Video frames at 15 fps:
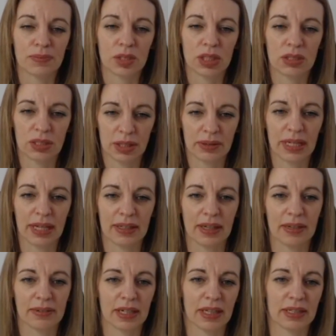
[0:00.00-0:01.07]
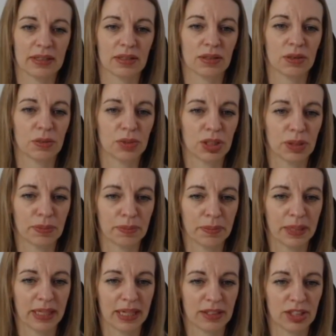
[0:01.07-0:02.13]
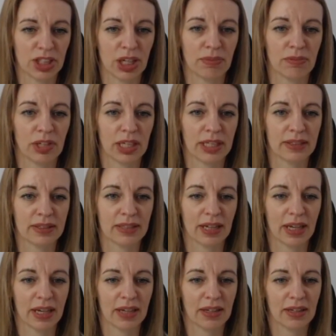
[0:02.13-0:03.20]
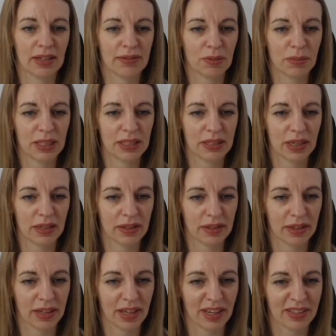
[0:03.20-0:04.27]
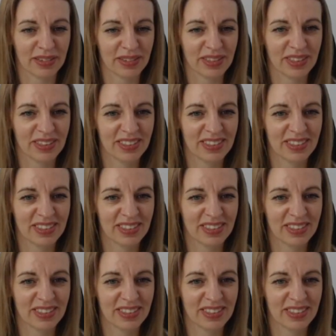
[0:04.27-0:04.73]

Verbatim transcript: So yeah, that is an option. But yes, generally it's that. Have I missed anything else?